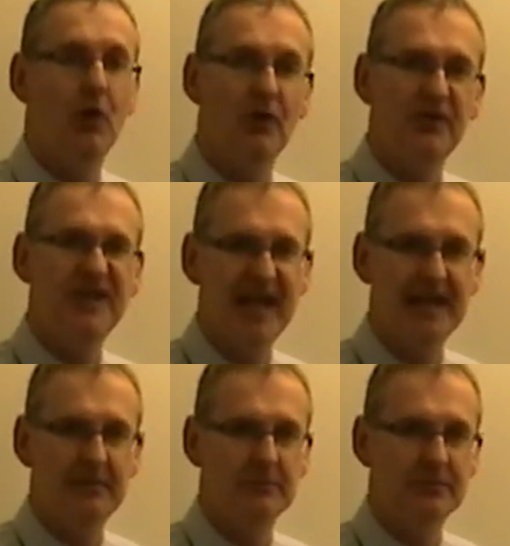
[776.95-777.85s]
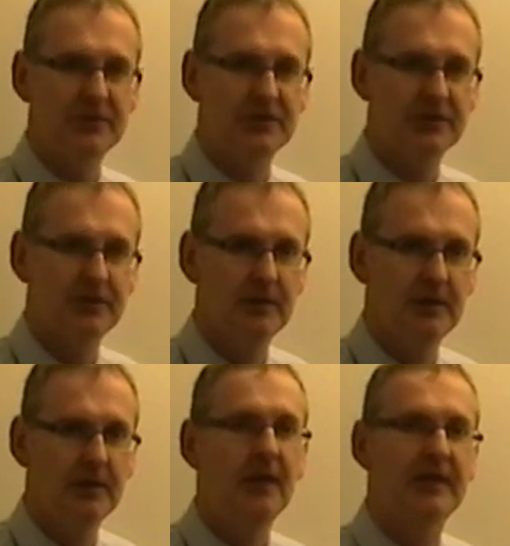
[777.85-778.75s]
or names.
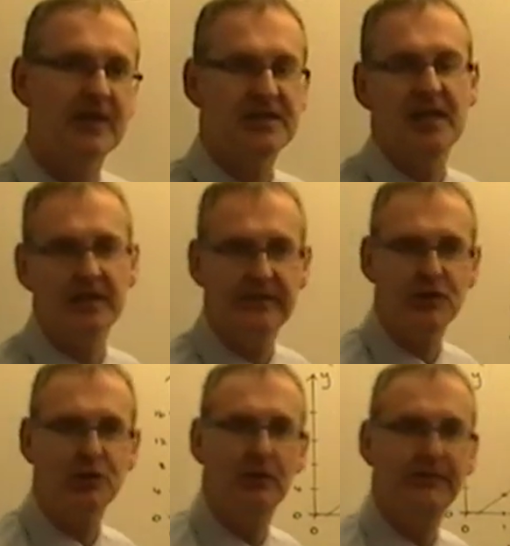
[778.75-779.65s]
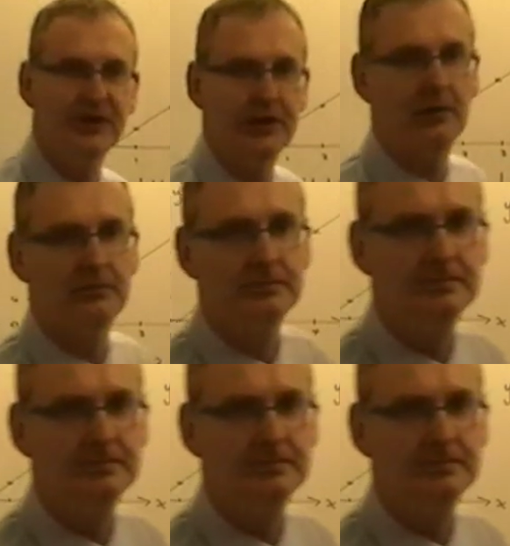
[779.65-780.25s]
That's the end of this short video.